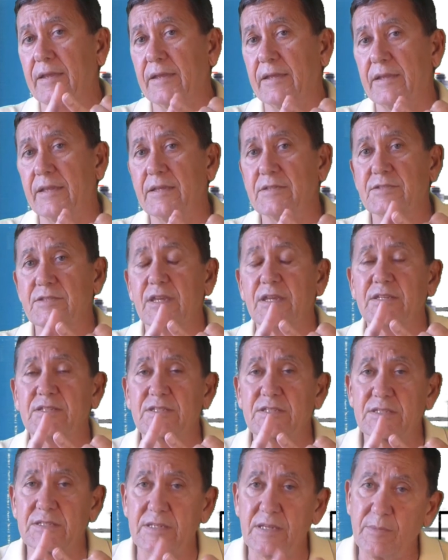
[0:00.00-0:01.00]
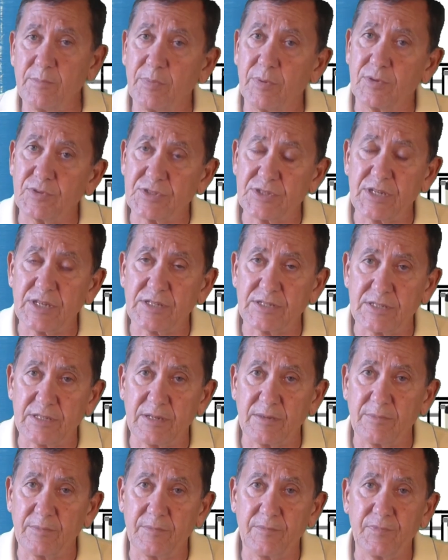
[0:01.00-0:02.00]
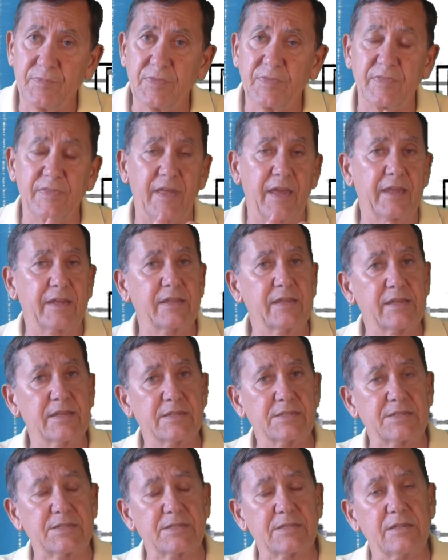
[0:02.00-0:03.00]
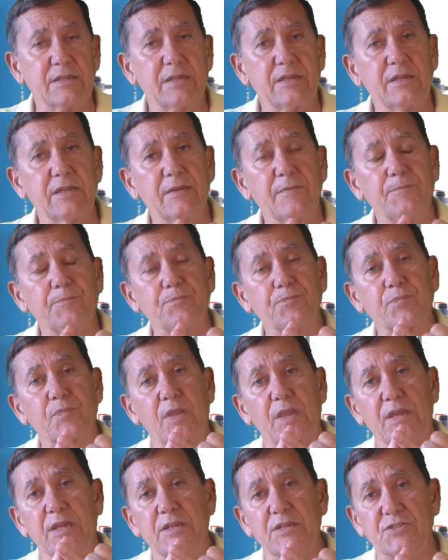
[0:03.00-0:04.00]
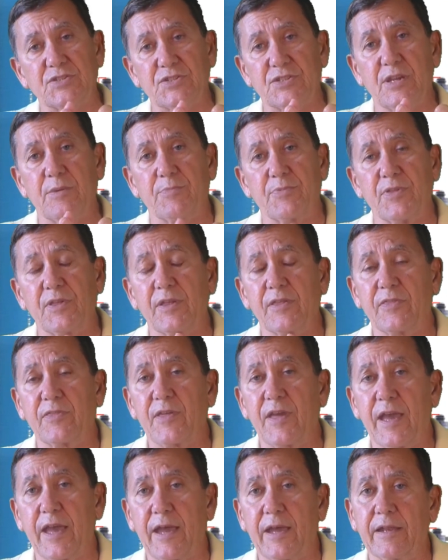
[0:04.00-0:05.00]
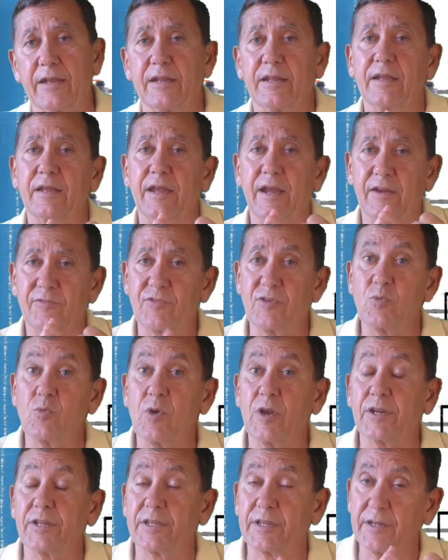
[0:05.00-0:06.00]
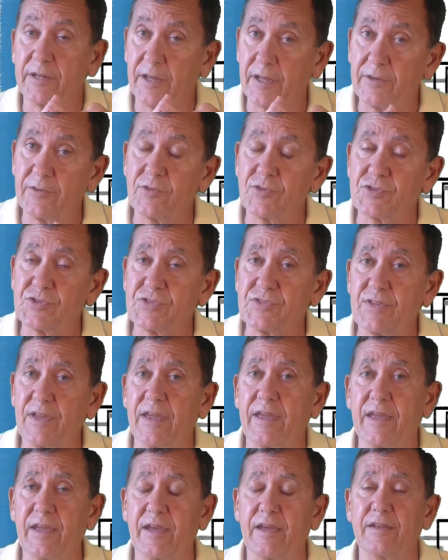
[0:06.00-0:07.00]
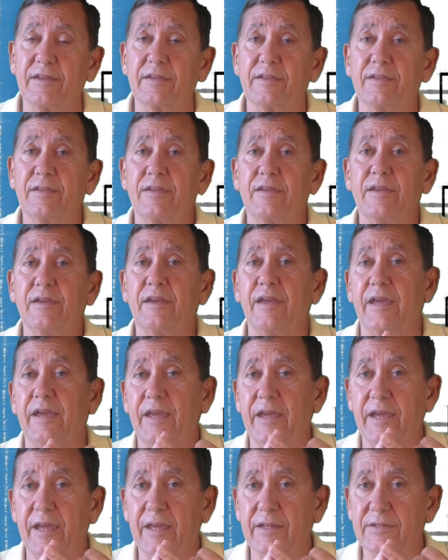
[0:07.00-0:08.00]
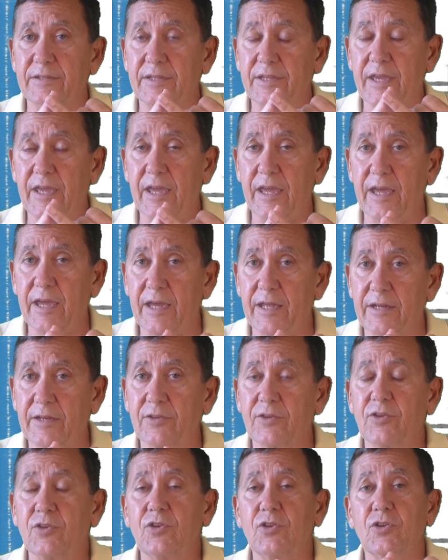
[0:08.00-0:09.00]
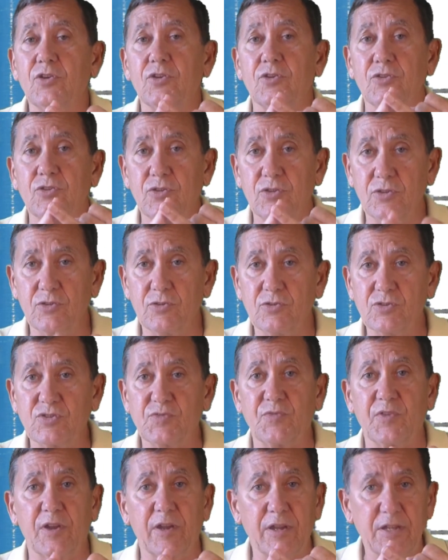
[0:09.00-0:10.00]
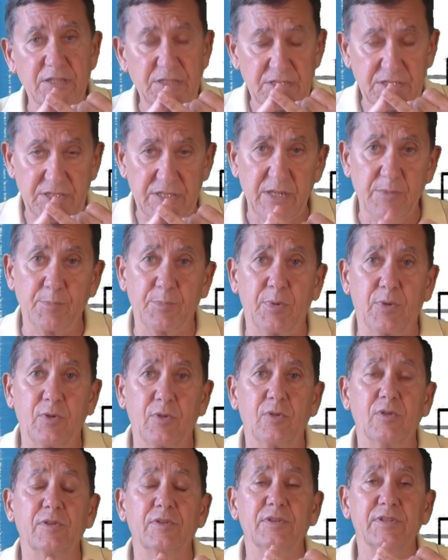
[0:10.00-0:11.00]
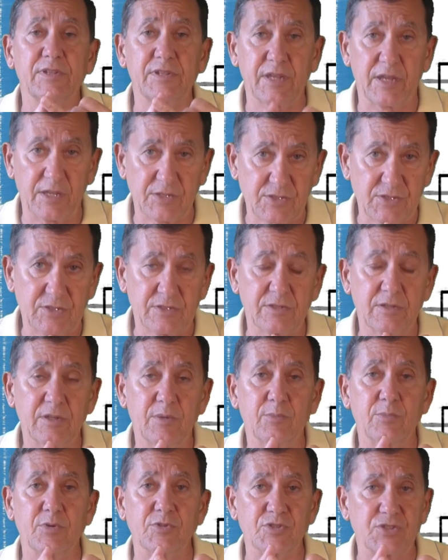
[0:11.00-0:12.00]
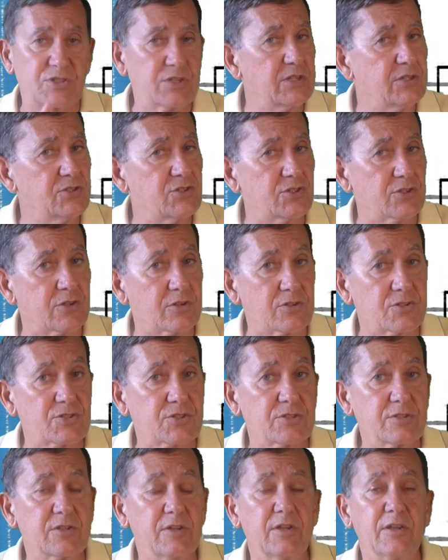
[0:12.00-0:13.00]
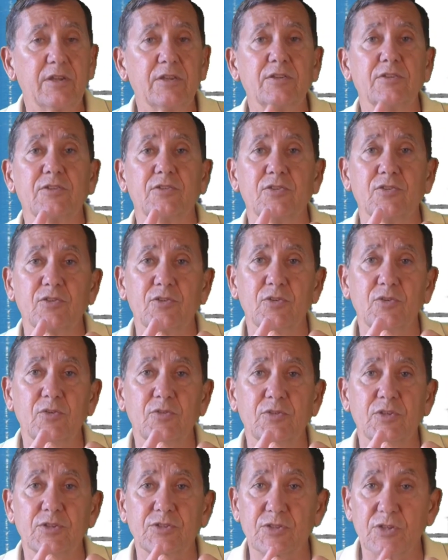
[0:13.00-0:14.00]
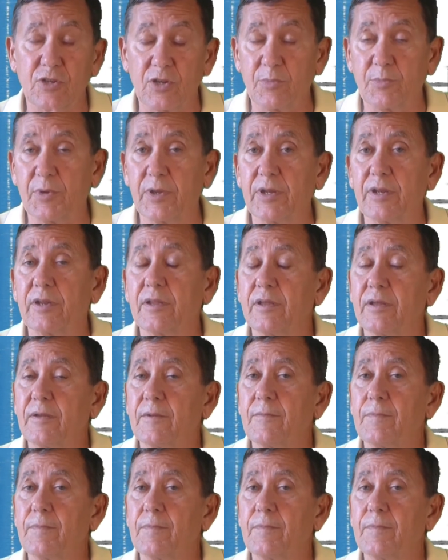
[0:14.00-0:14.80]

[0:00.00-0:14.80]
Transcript: it is a simple system. That is, it is something that everyone can understand and can use very simple test procedures to determine